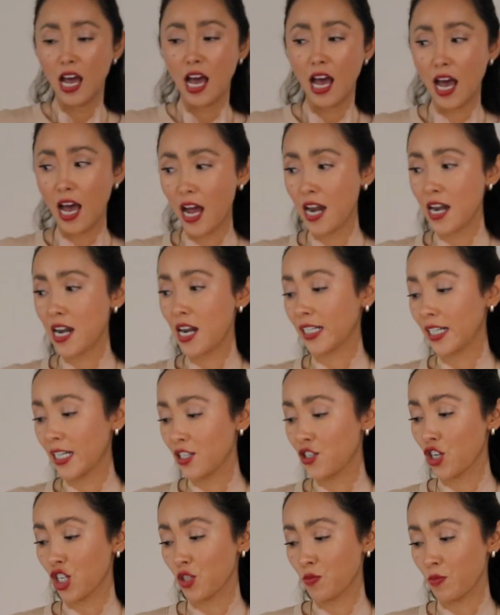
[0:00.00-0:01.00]
And like I
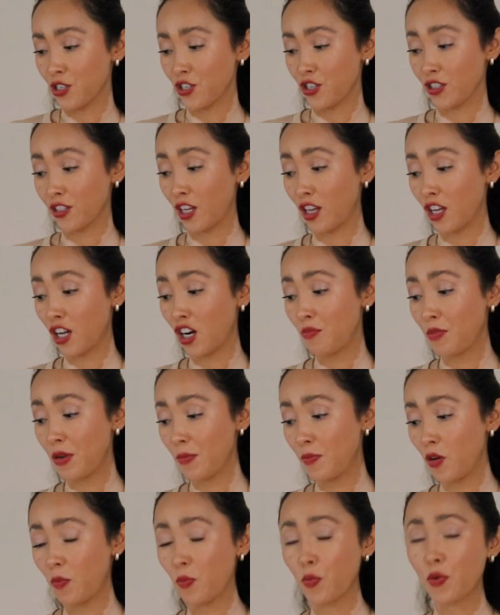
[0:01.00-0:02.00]
just mentioned, a lot of
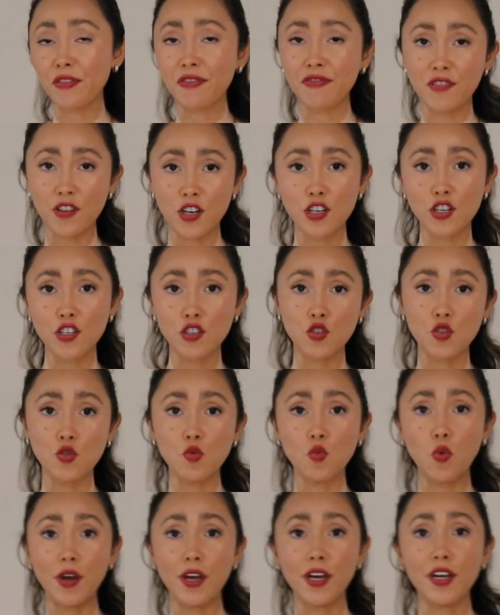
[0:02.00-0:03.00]
people prefer to
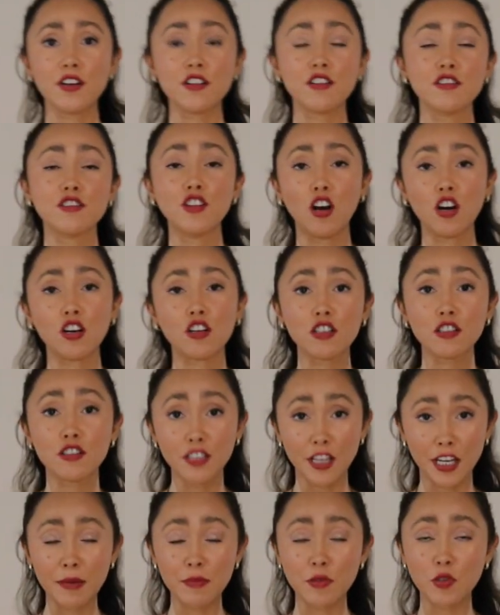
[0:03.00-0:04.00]
wear darker
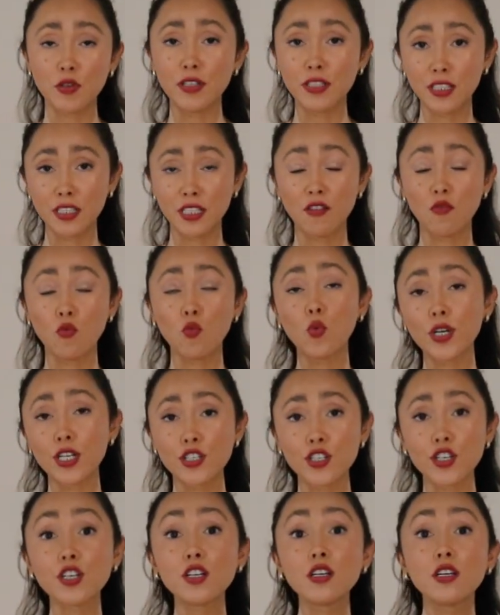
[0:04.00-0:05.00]
denim during the
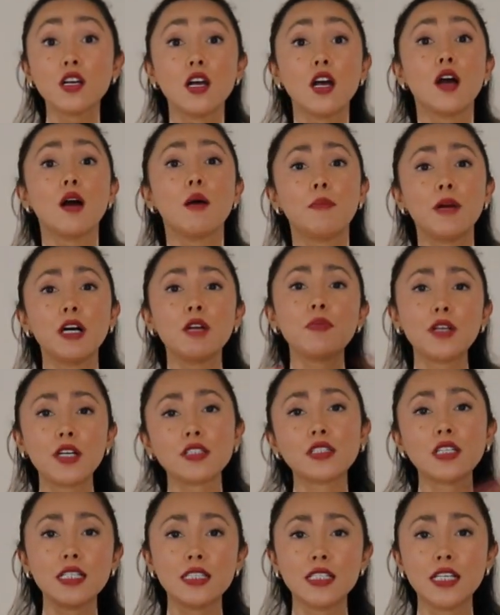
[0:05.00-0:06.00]
winter, but
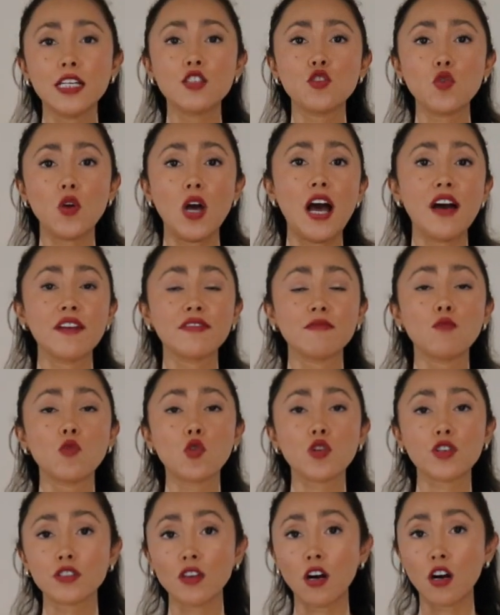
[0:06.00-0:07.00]
because I tend to have
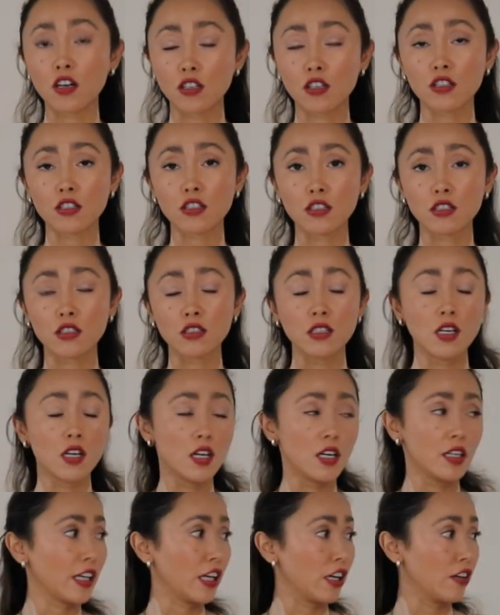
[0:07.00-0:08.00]
more darker
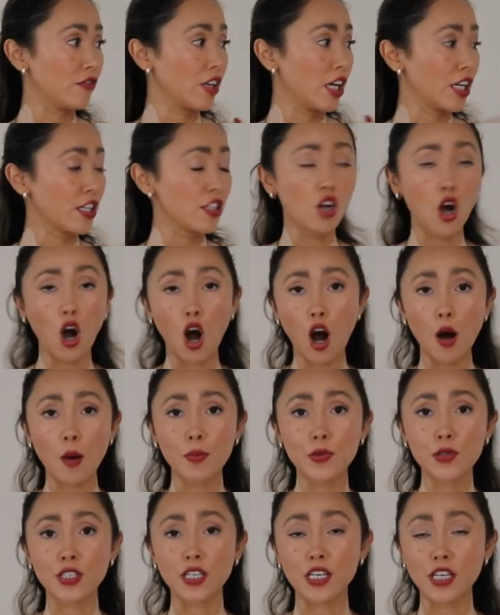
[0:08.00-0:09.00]
kind of like
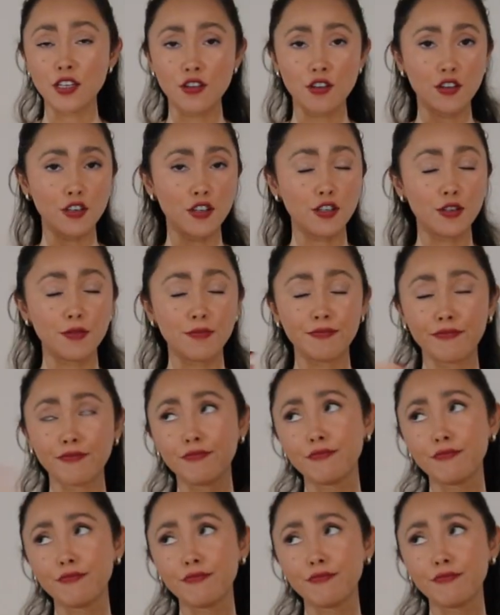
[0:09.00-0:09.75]
tops, either,